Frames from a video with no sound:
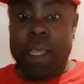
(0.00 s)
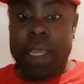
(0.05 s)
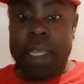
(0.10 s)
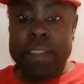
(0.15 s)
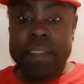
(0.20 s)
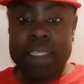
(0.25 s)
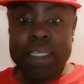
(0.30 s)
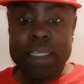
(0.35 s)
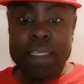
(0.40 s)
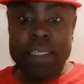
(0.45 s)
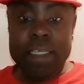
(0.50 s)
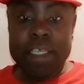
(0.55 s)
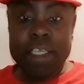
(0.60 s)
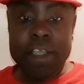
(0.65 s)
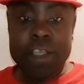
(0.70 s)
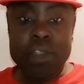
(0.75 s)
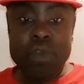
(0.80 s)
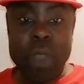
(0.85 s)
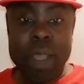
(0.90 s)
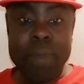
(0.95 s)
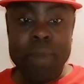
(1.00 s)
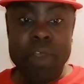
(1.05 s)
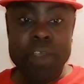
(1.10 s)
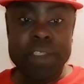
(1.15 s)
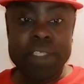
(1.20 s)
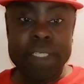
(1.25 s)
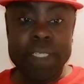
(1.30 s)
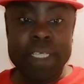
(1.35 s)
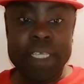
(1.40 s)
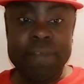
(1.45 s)
I think here's where I'm
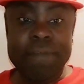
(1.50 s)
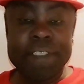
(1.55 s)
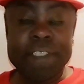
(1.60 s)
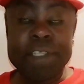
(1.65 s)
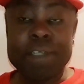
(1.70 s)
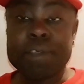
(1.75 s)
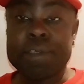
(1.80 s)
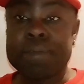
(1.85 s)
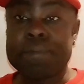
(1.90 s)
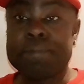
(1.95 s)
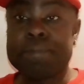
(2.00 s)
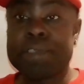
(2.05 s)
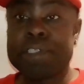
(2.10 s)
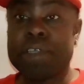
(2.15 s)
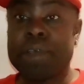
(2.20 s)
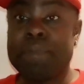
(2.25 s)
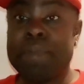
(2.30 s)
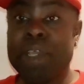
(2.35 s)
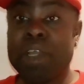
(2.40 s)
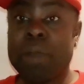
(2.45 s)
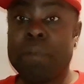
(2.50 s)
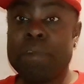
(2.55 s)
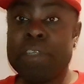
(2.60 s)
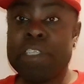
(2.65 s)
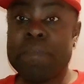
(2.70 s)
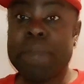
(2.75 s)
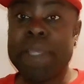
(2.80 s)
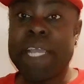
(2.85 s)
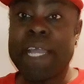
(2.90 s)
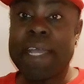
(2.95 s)
going to leave it, you know. So big up,
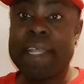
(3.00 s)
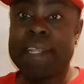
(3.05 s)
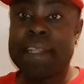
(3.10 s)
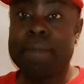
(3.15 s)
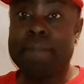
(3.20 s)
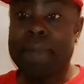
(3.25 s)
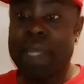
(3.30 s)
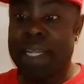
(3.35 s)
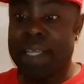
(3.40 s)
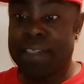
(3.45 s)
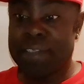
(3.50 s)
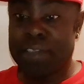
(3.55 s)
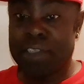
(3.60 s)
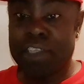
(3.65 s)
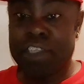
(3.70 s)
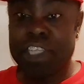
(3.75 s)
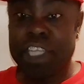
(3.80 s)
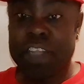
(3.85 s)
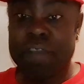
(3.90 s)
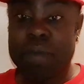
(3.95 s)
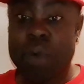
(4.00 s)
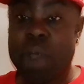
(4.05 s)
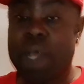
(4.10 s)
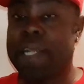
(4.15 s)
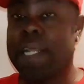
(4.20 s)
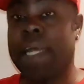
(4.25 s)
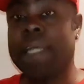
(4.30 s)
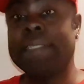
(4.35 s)
respect, and the manners to each and everyone.